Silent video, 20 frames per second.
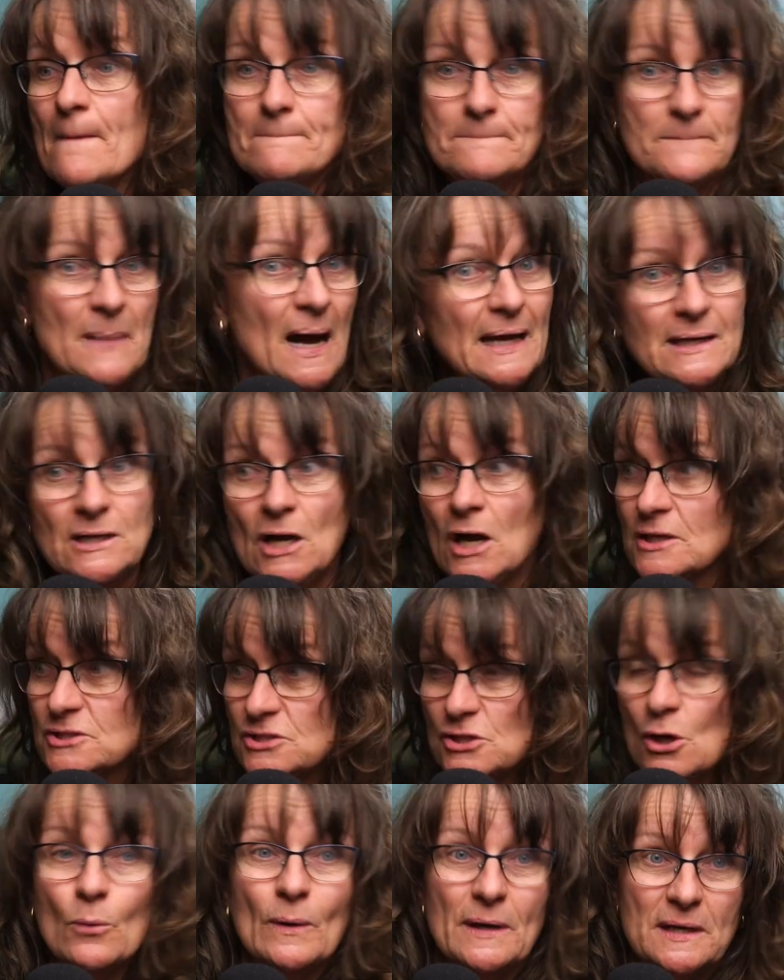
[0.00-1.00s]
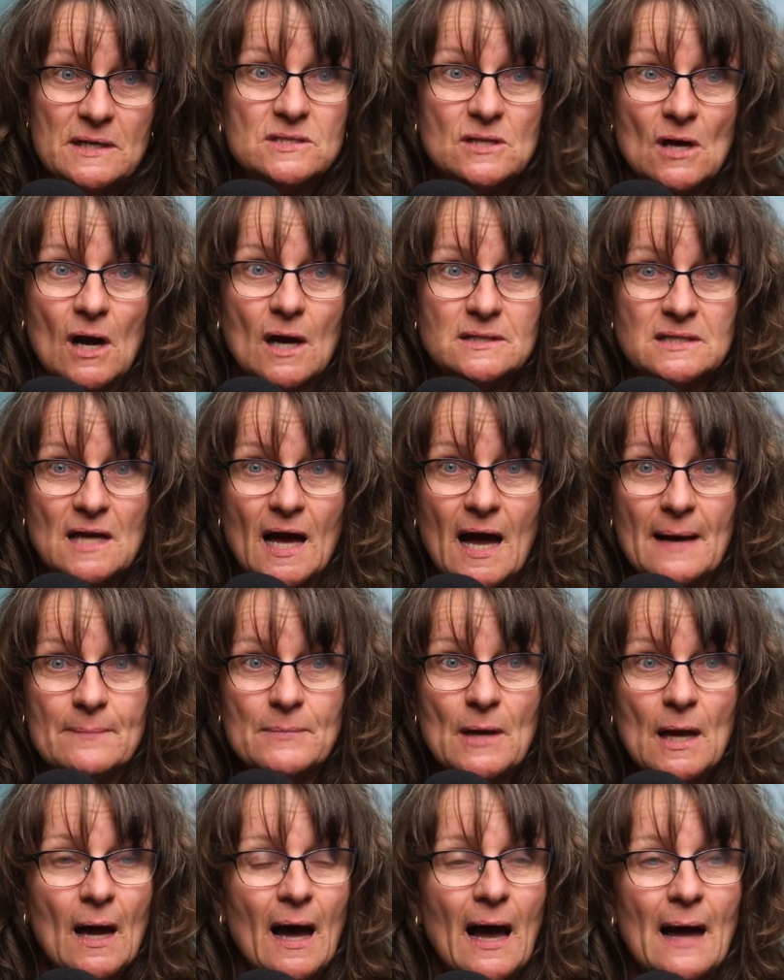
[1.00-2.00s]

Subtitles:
My dogs know when it's dog time.